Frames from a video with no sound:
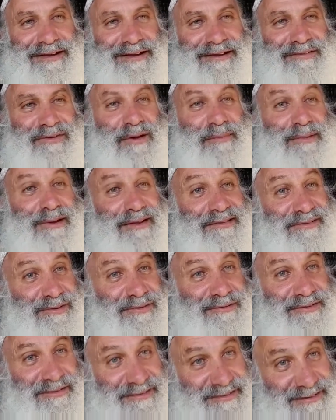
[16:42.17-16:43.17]
So I bless
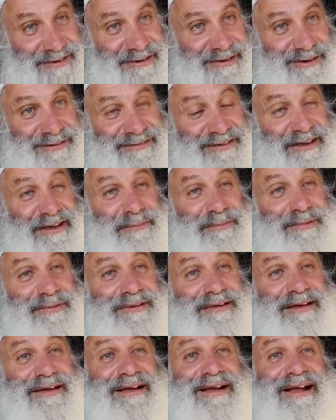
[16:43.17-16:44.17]
you to sit at your
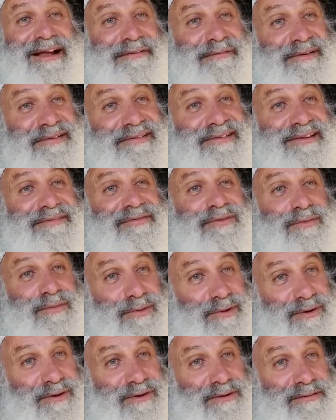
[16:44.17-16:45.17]
table and receive the
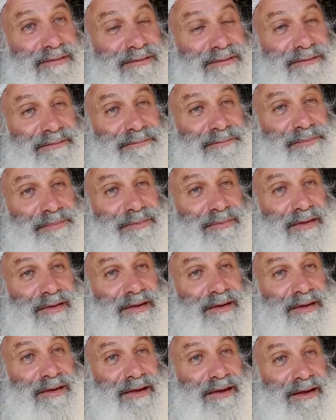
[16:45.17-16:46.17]
world.
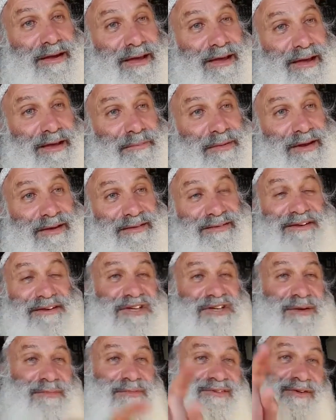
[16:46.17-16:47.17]
Because
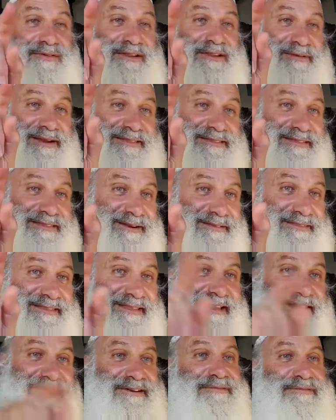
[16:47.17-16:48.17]
Hashem is only right there at
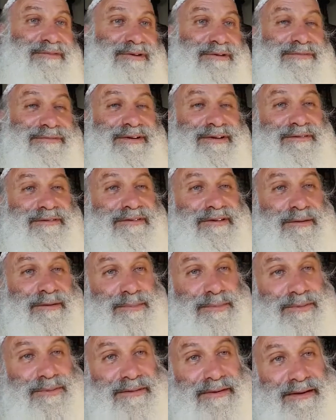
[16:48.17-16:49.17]
the end of your fingertip
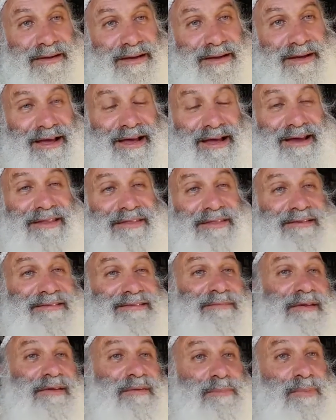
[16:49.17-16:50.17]
and
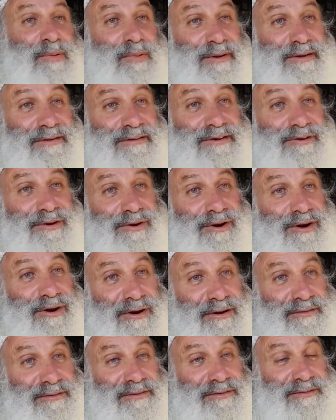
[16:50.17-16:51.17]
in the point in your
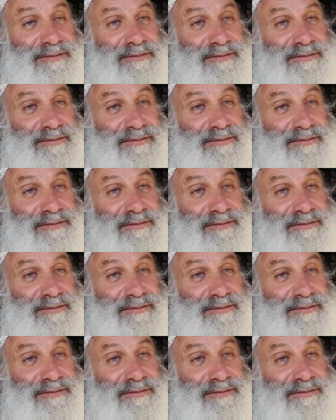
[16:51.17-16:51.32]
heart.